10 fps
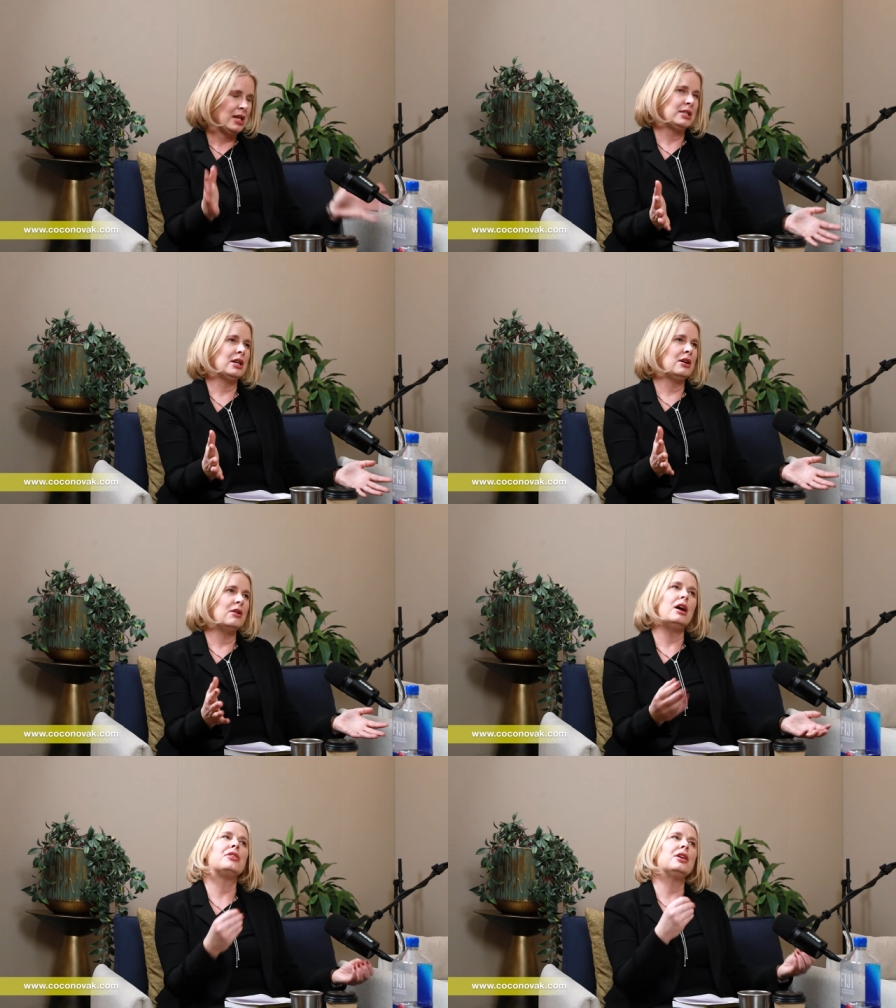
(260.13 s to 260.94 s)
So
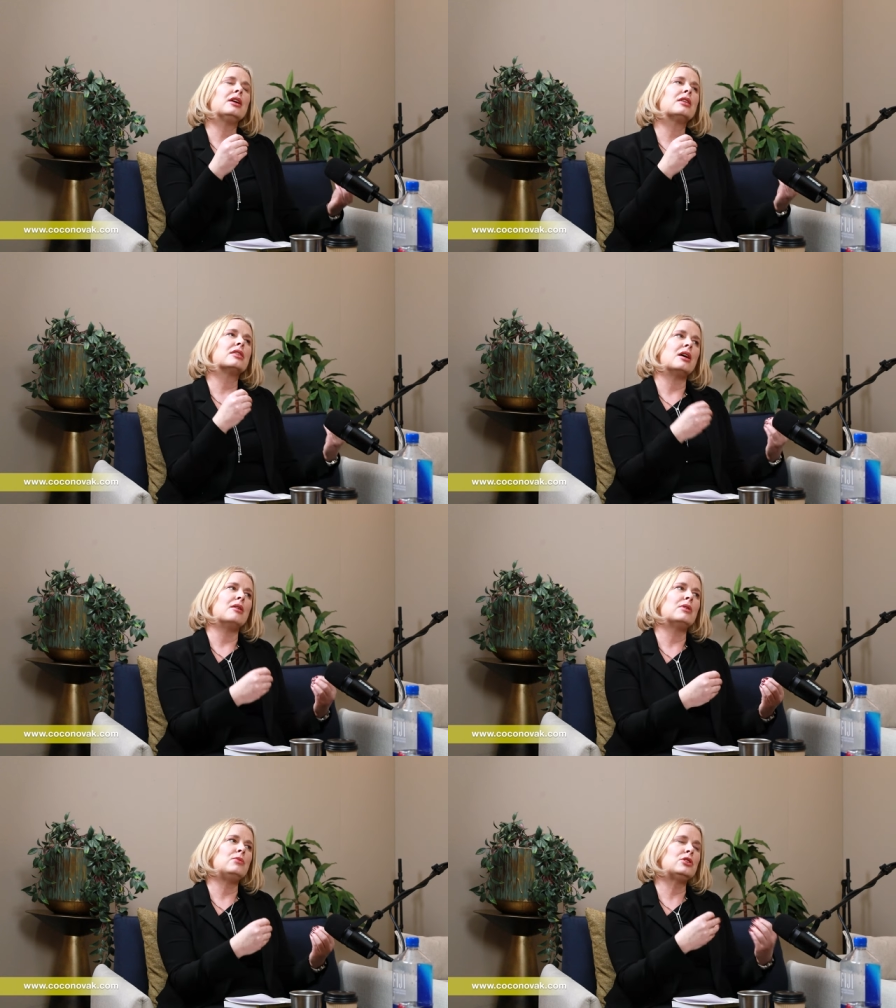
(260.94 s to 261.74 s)
I think that
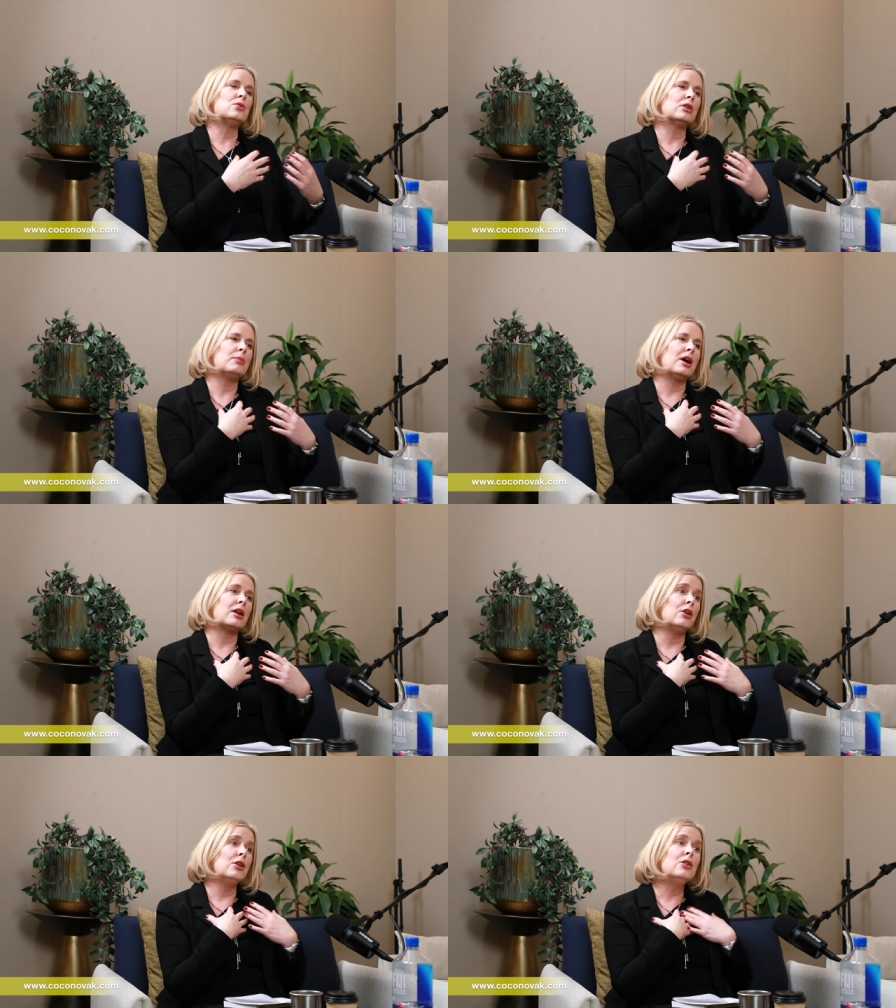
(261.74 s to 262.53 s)
when we're talking about
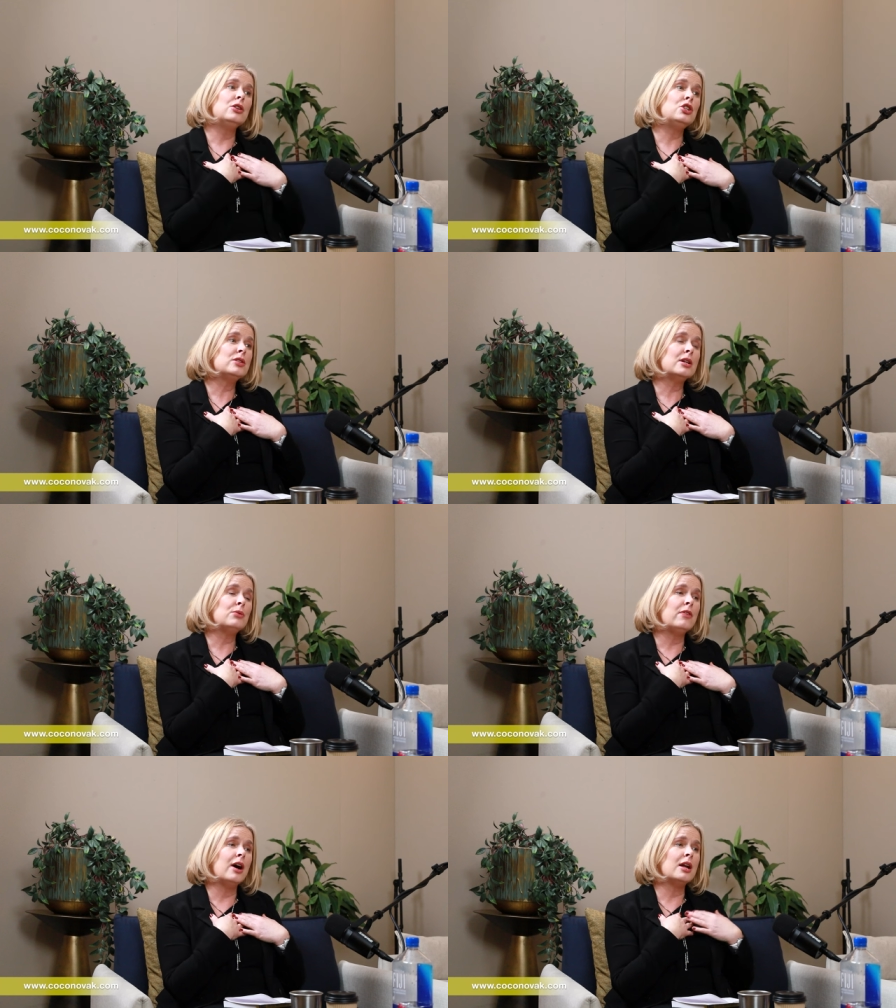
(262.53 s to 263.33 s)
our own issues that
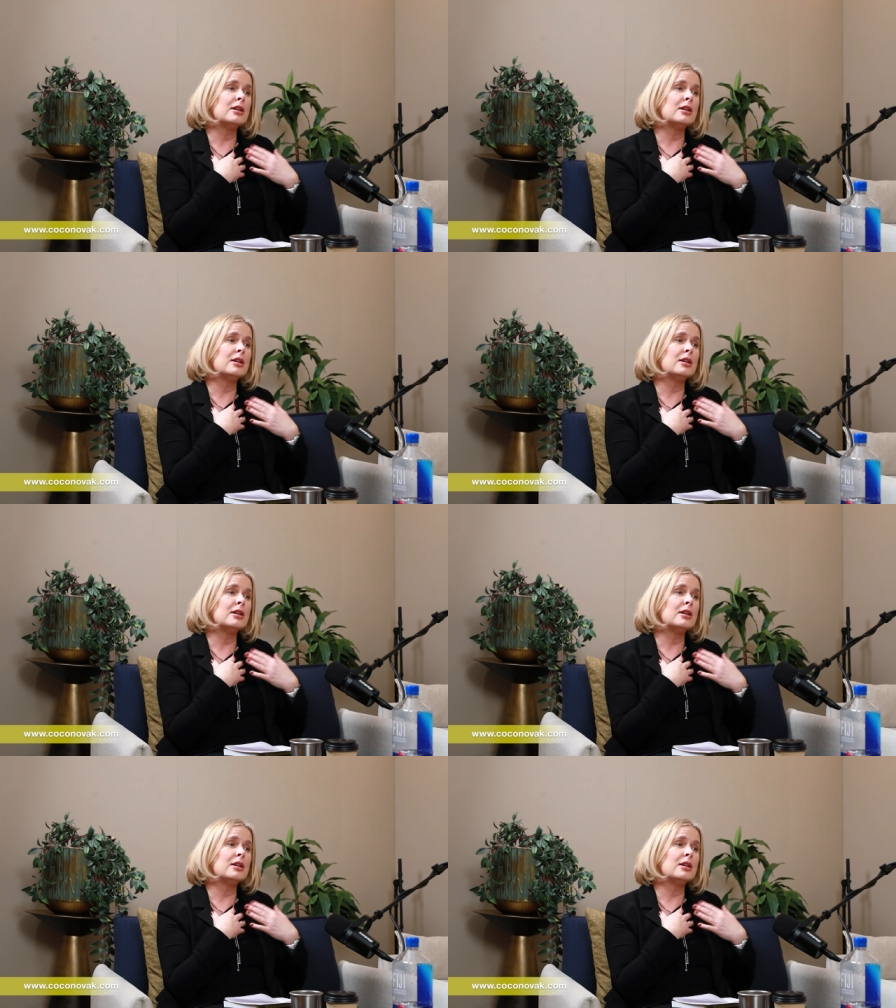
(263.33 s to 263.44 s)
we've had,